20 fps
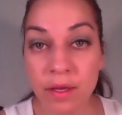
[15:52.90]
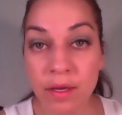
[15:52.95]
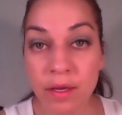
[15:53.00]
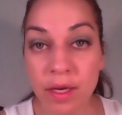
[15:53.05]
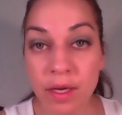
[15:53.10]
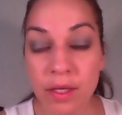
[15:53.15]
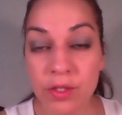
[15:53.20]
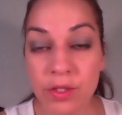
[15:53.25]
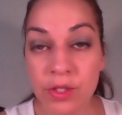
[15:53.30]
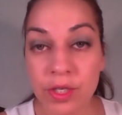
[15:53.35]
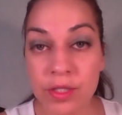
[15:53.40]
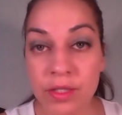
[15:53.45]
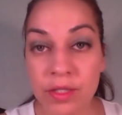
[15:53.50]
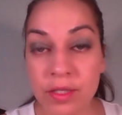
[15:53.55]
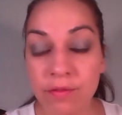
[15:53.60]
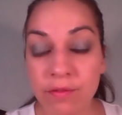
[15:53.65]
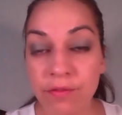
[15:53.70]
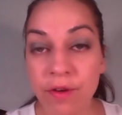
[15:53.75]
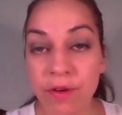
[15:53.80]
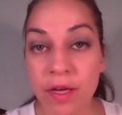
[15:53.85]
it just
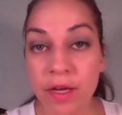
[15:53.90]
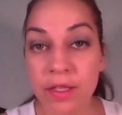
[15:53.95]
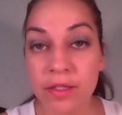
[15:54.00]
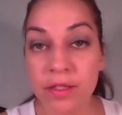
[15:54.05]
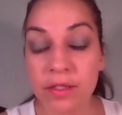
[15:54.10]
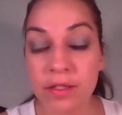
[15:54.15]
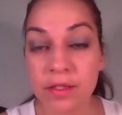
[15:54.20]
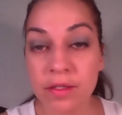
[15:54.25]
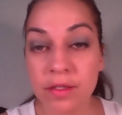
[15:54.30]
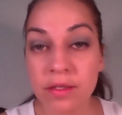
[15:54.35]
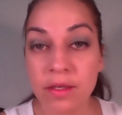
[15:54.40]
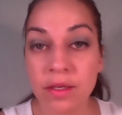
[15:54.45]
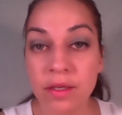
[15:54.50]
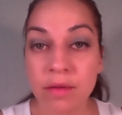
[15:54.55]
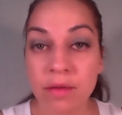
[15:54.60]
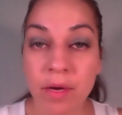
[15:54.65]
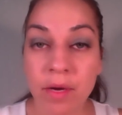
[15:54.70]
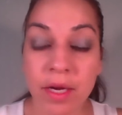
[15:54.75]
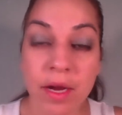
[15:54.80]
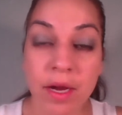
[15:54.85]
defines
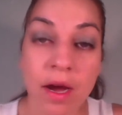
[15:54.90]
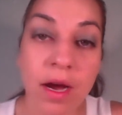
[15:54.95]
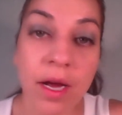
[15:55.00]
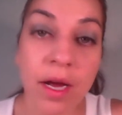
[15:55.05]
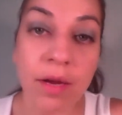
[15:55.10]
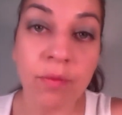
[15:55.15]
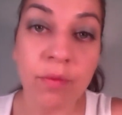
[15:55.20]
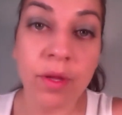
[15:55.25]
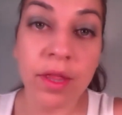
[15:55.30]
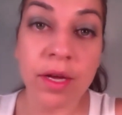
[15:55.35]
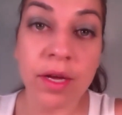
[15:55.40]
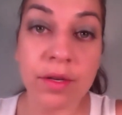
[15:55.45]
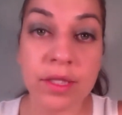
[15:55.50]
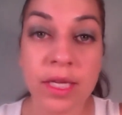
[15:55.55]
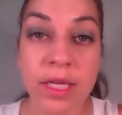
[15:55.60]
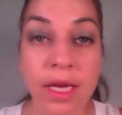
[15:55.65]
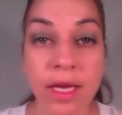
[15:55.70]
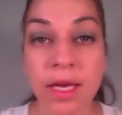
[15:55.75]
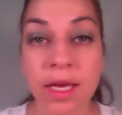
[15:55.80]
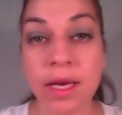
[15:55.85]
my eye without
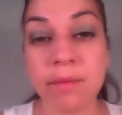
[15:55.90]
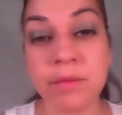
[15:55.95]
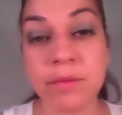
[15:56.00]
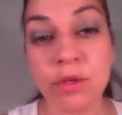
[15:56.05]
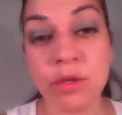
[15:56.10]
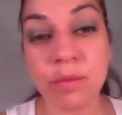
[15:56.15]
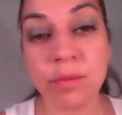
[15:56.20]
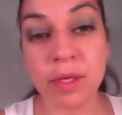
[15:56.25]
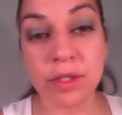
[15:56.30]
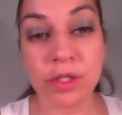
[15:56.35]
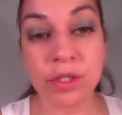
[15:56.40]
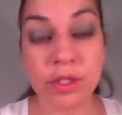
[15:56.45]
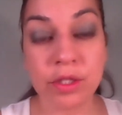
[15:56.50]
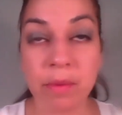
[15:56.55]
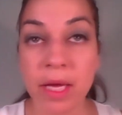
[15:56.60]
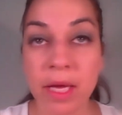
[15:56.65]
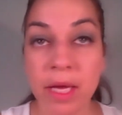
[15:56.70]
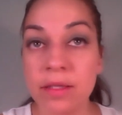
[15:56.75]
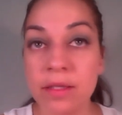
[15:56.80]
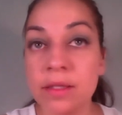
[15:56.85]
taking up too much
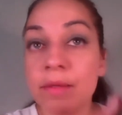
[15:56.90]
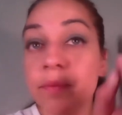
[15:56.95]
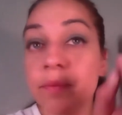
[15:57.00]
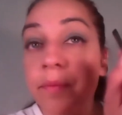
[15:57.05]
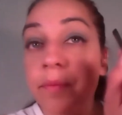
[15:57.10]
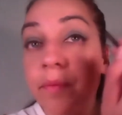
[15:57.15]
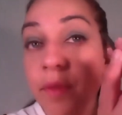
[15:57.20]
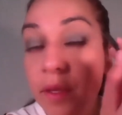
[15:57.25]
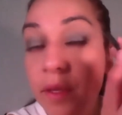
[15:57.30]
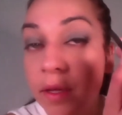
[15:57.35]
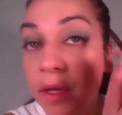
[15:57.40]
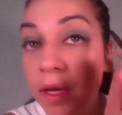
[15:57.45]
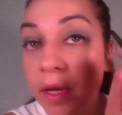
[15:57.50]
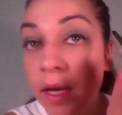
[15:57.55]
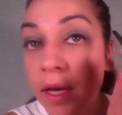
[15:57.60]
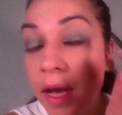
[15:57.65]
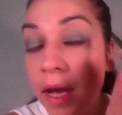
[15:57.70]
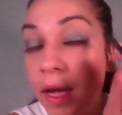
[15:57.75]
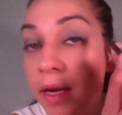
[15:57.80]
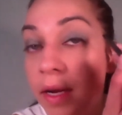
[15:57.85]
space.
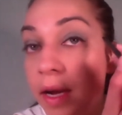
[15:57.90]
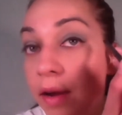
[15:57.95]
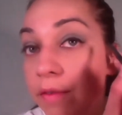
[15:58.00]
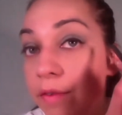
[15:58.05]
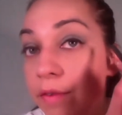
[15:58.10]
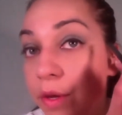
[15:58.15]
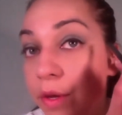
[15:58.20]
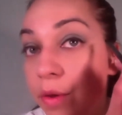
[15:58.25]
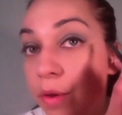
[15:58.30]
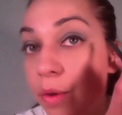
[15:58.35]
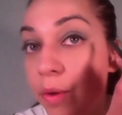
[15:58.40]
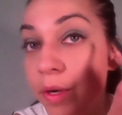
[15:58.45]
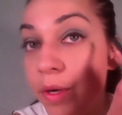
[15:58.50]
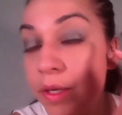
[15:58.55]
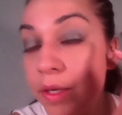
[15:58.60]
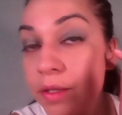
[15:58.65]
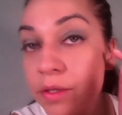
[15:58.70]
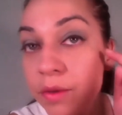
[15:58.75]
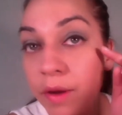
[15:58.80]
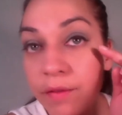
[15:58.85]
And now for the
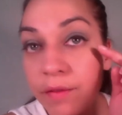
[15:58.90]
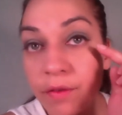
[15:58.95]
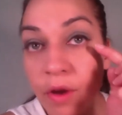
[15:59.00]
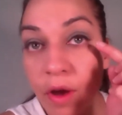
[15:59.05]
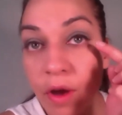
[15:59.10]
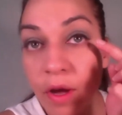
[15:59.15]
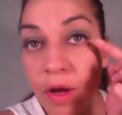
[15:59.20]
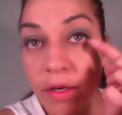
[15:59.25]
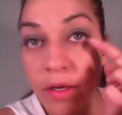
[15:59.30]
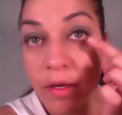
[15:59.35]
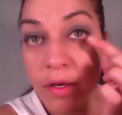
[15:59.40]
corners. So I've got